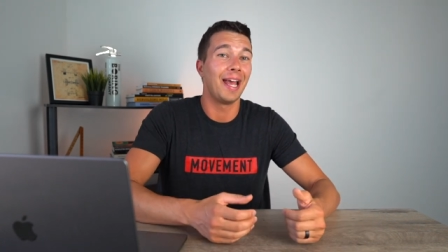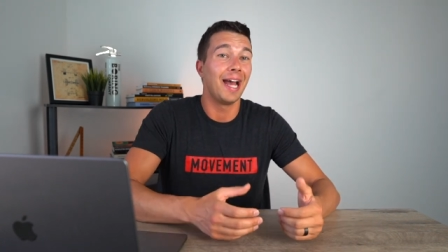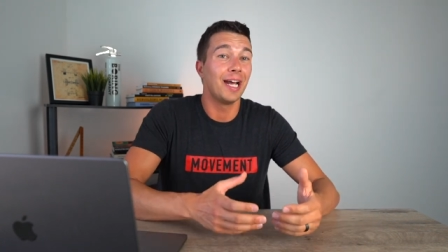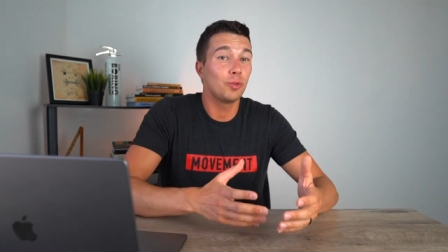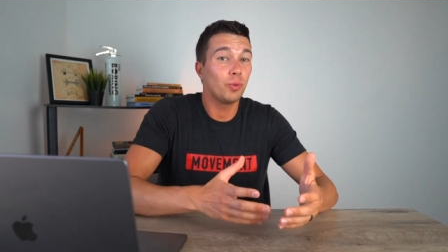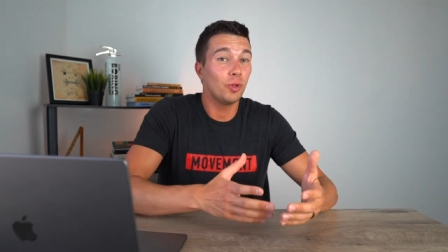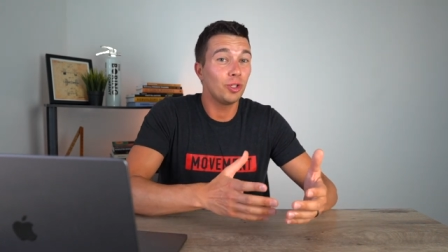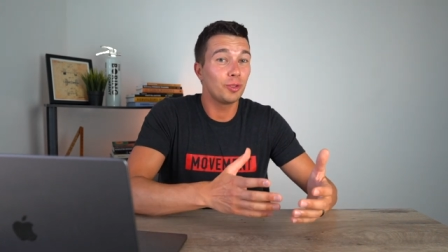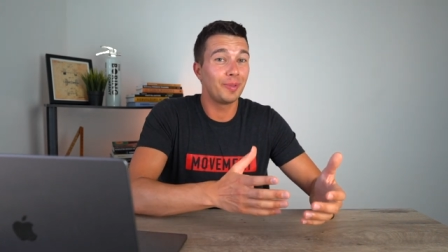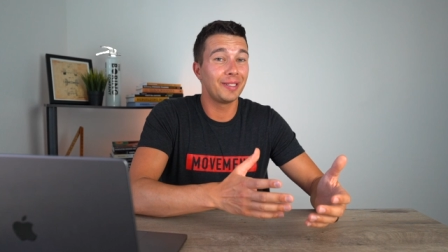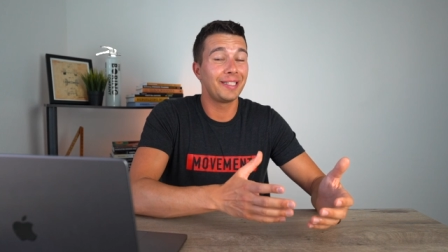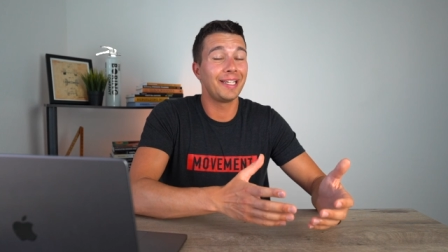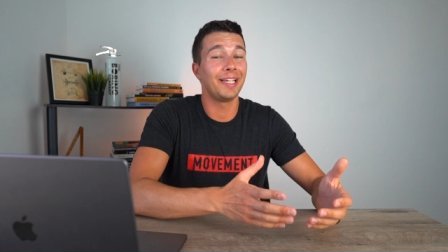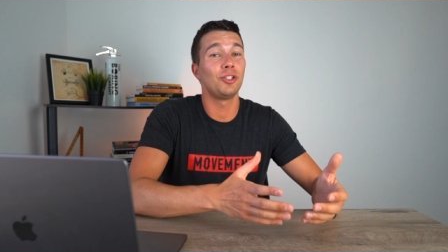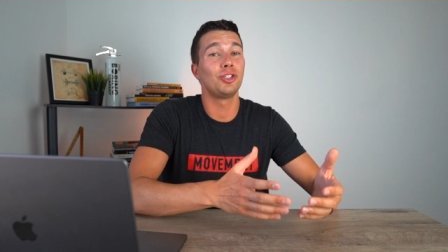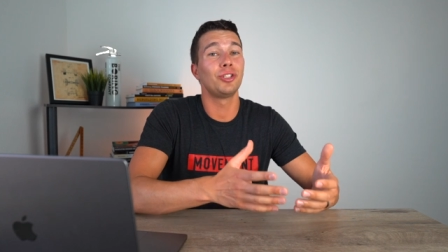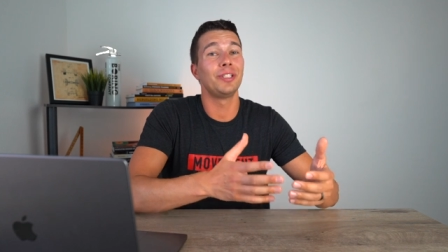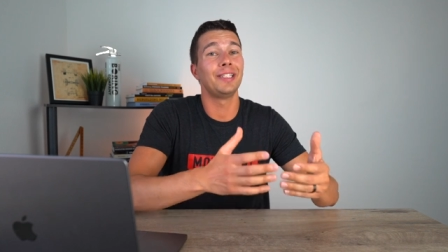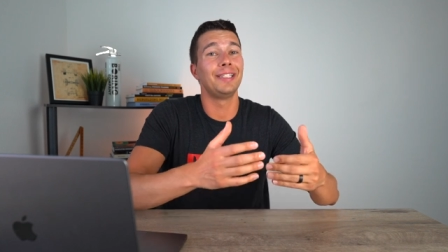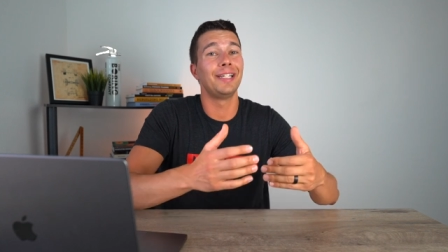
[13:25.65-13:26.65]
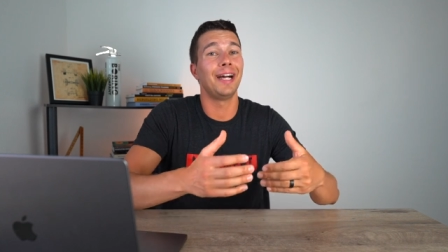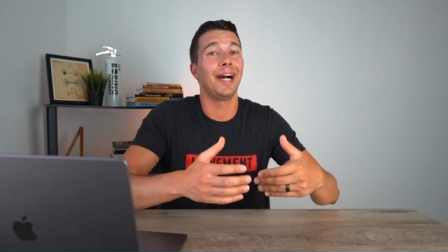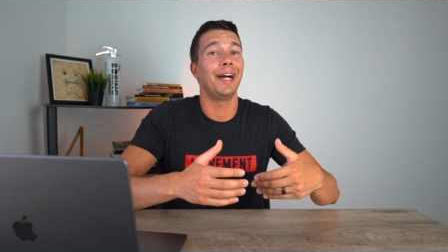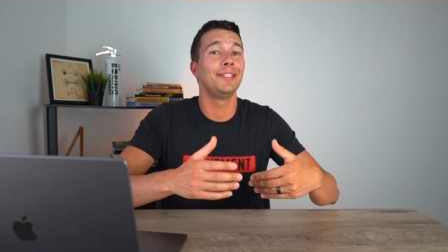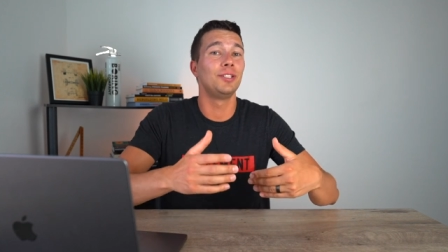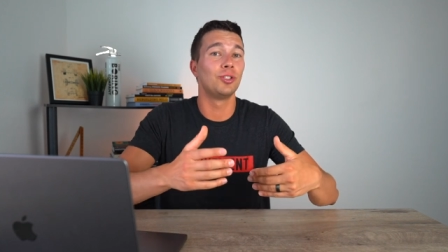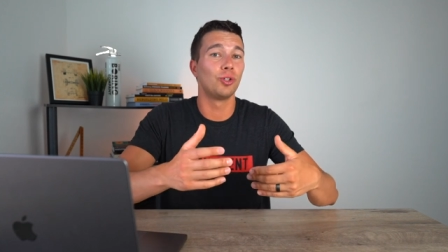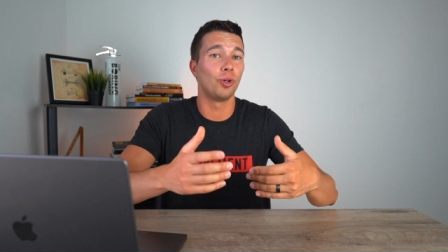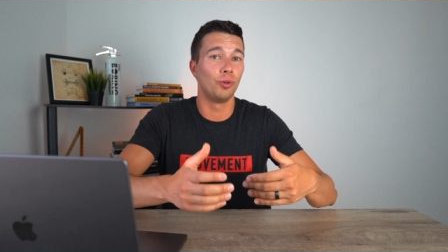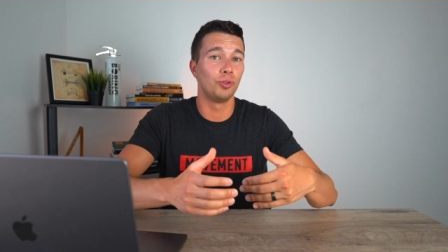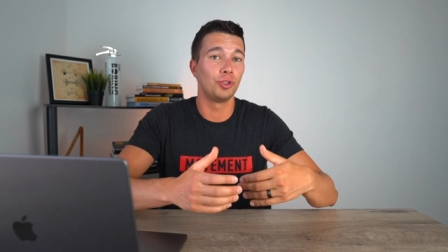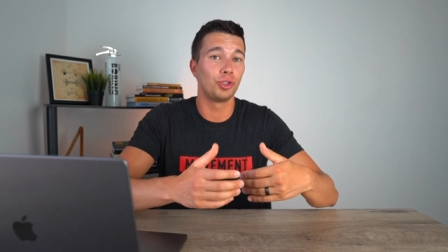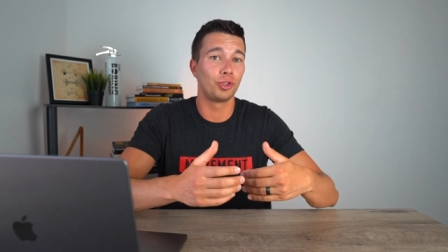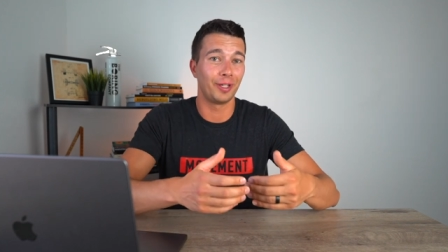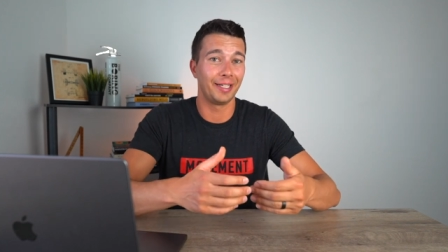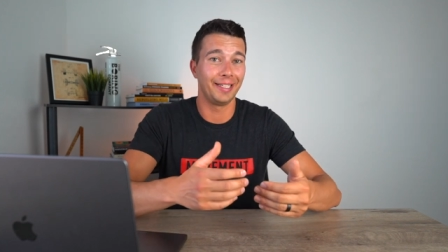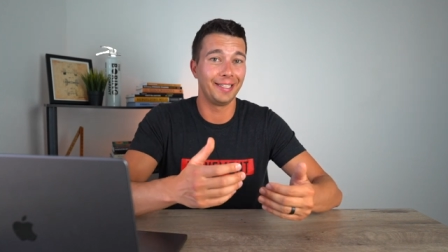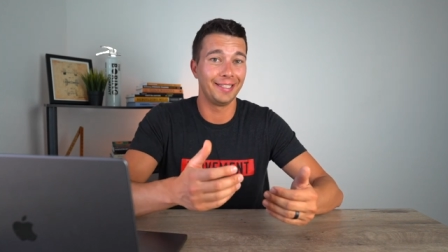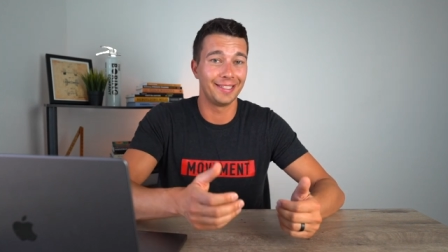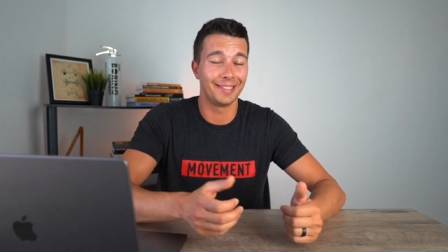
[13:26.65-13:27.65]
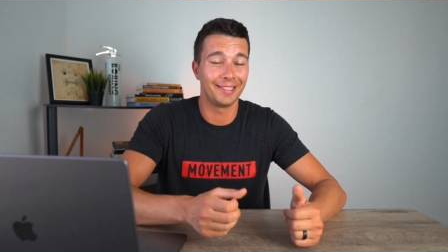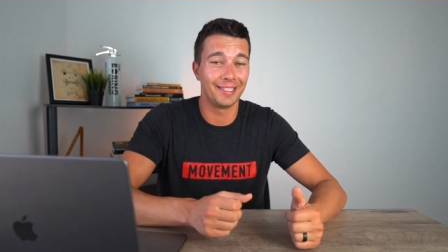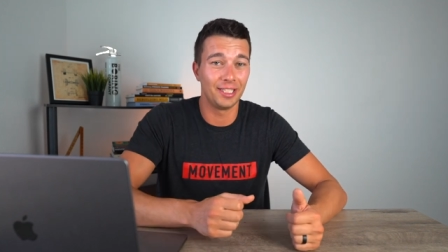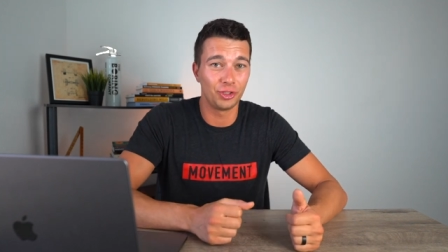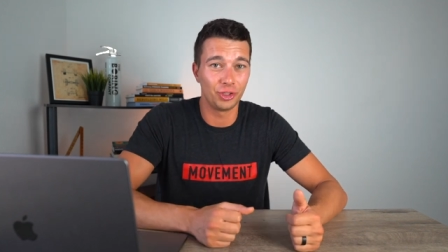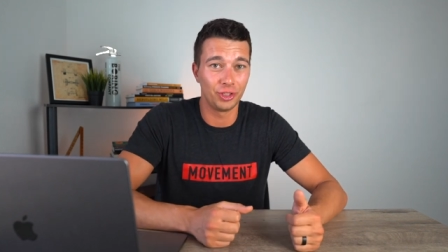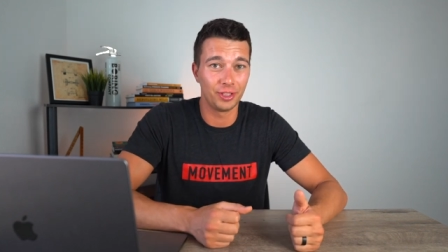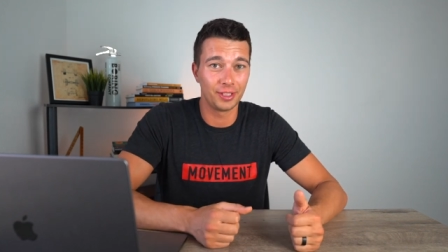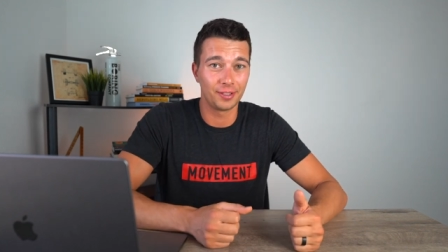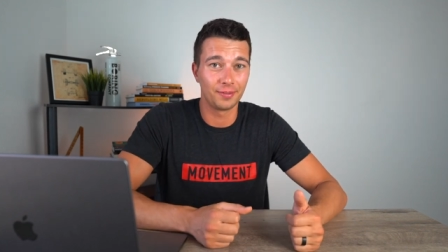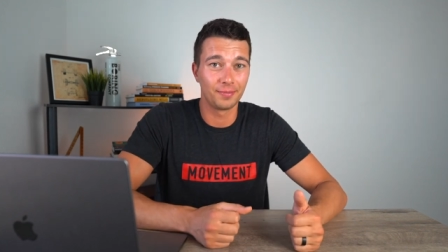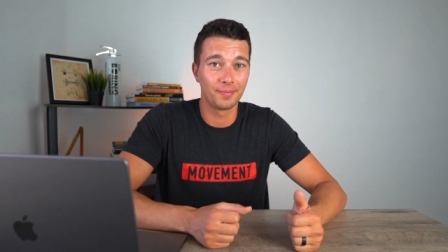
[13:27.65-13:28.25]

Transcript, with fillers: as well as potentially guide your own training decisions.